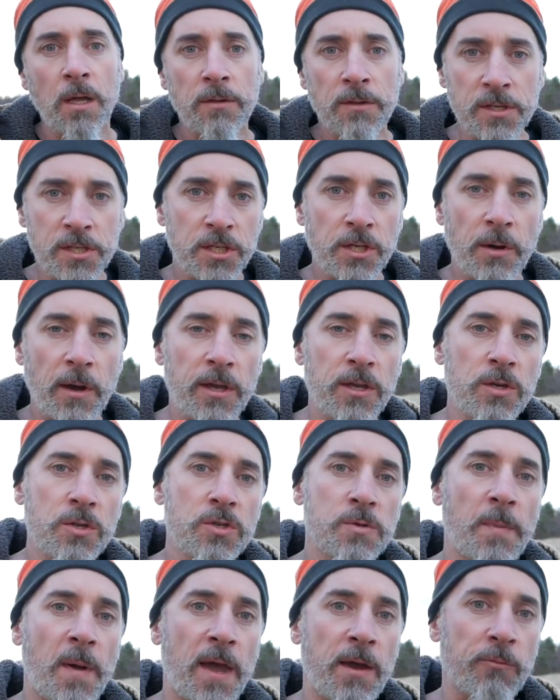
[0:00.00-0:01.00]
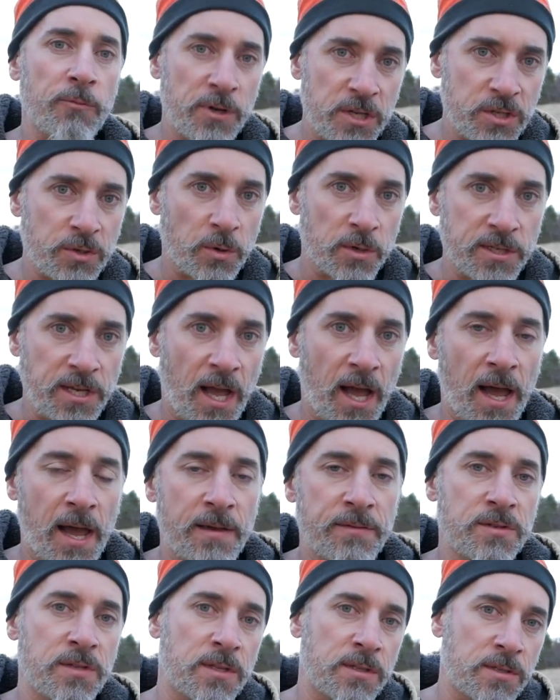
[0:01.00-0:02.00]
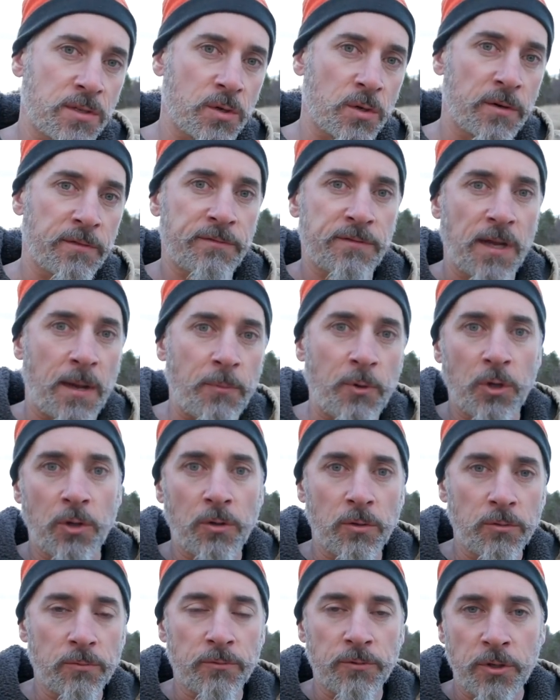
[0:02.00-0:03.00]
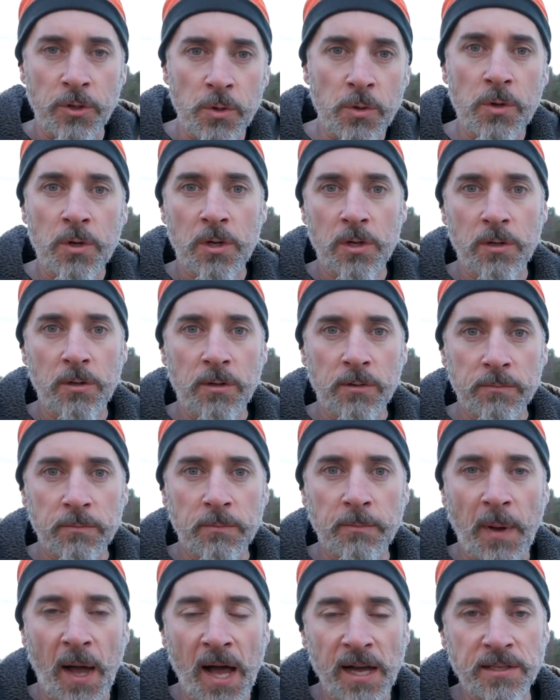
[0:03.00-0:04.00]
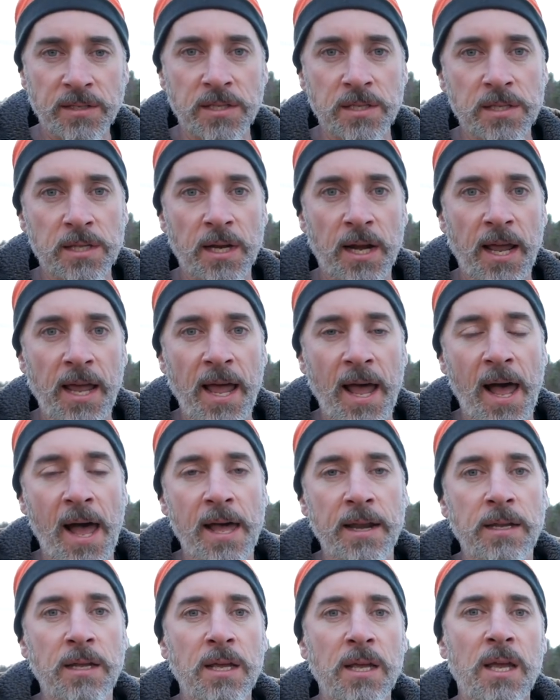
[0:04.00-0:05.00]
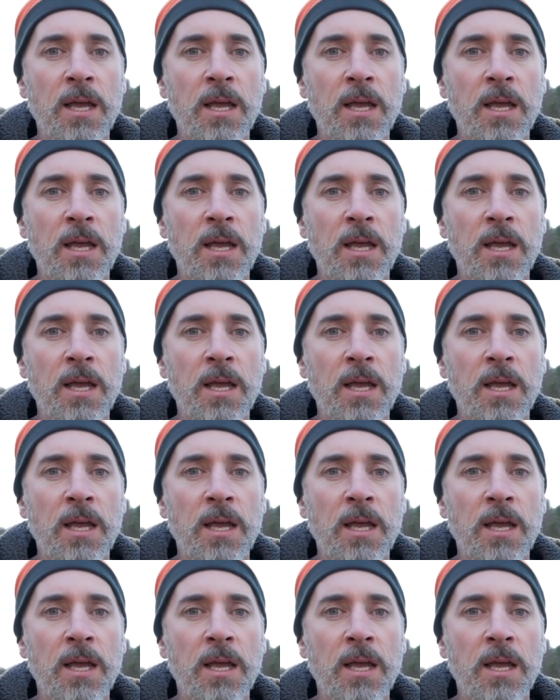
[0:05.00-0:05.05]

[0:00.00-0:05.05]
This year I used my resource hives, the sort of double nuke boxes that I had,